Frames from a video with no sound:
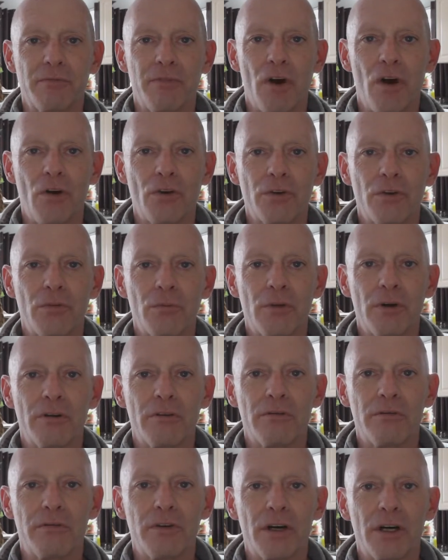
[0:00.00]
volume
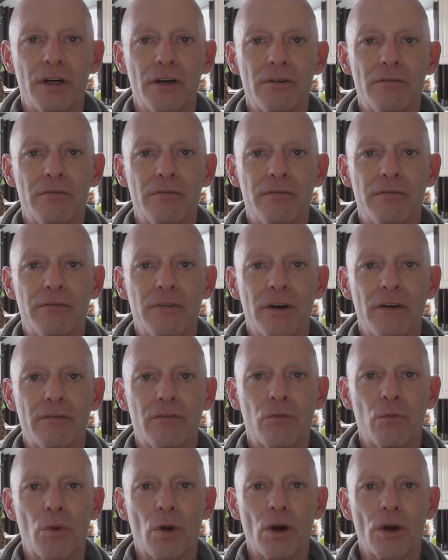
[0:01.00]

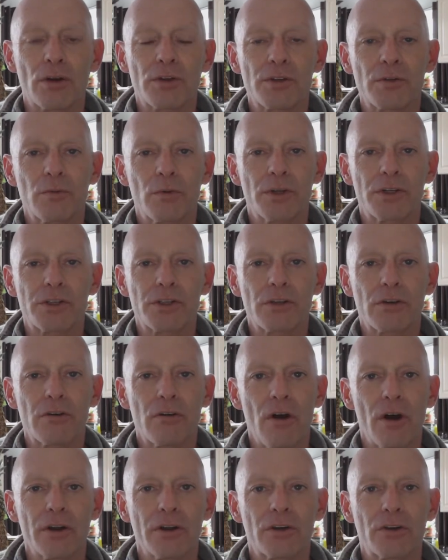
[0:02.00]
of works which
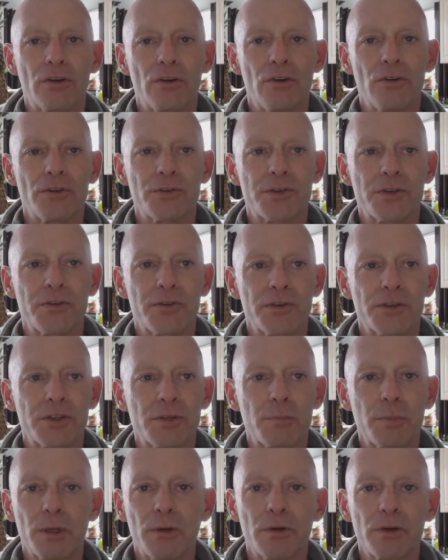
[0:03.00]
chronicles the
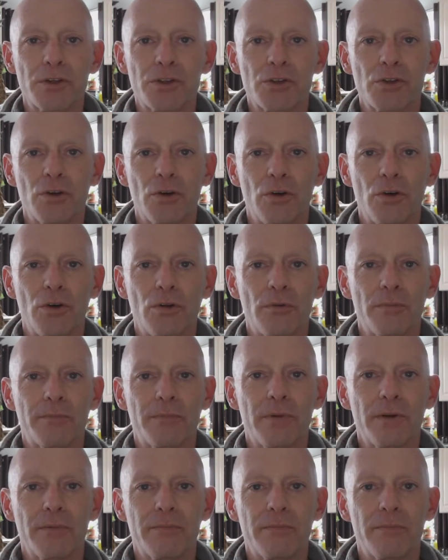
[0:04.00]
spiritual,